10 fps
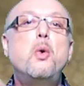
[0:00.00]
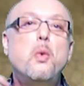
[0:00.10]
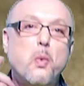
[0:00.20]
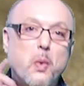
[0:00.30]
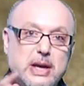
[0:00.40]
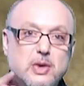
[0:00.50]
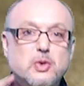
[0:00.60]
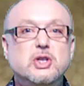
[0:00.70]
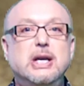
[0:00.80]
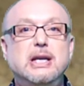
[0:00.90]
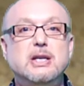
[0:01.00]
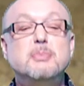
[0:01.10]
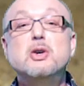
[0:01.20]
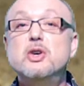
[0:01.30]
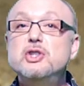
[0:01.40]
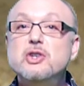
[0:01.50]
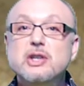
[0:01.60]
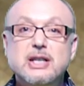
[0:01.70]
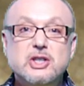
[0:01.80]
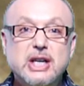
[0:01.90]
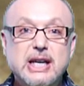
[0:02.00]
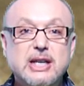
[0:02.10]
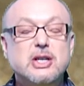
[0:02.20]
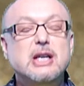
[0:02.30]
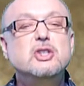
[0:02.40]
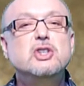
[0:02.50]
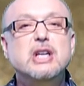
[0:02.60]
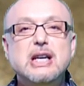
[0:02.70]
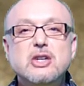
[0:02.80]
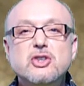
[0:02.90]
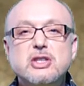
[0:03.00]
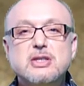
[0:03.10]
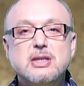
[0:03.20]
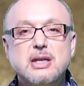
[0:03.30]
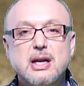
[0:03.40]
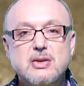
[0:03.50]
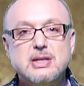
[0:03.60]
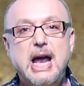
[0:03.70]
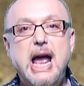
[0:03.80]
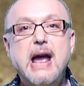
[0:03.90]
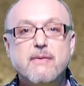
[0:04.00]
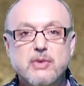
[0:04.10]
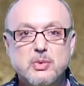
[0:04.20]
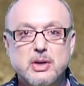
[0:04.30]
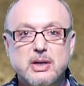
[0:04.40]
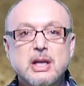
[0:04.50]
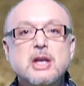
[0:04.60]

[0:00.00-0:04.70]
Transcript: when you change, because you're going to change, and change scares everyone.